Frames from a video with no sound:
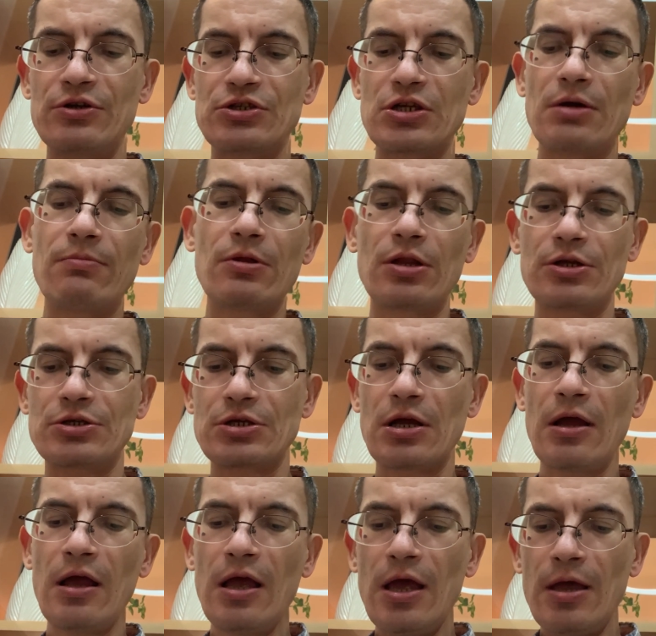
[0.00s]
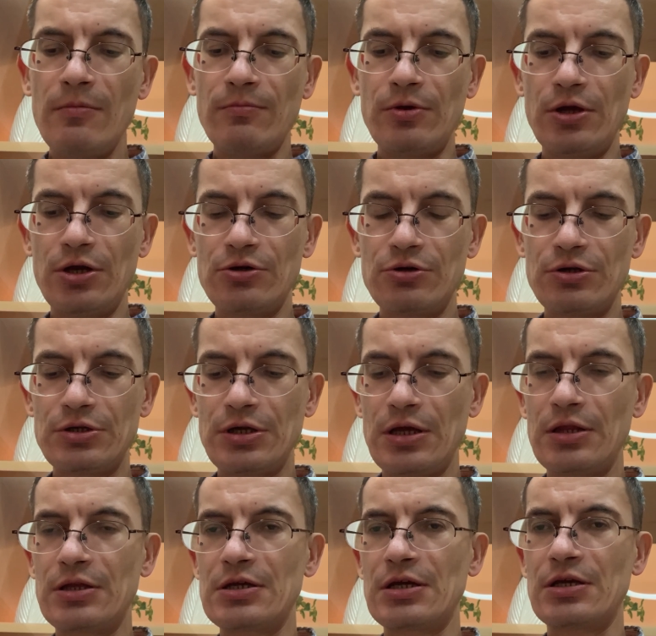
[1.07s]
turbulent period
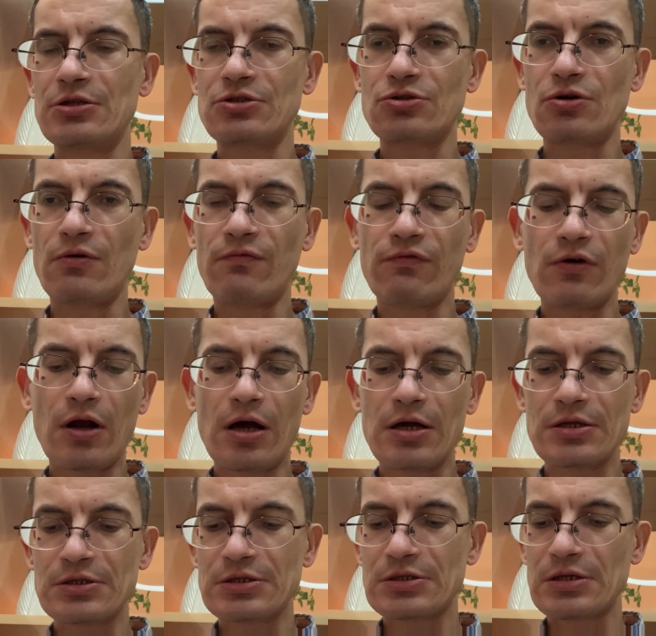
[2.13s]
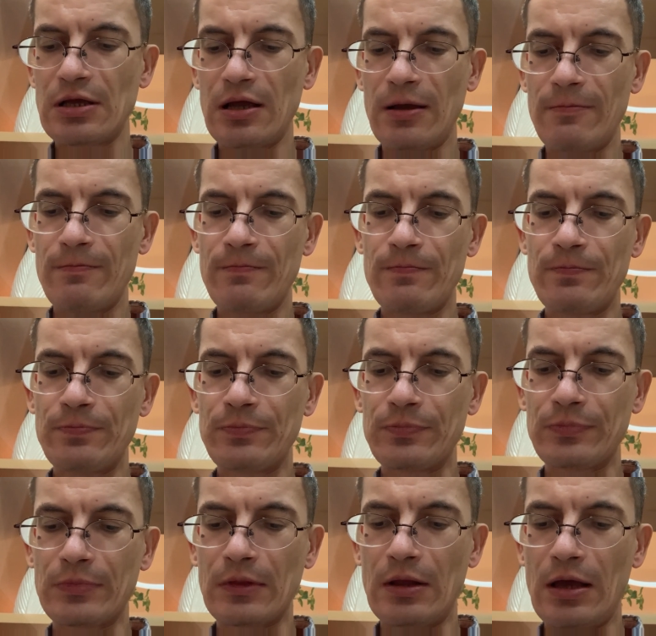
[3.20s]
in the history of France
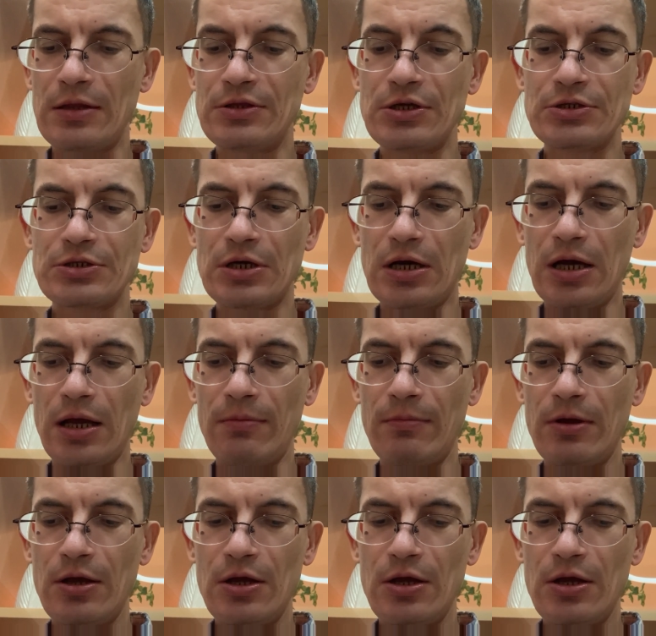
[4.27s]
at the time.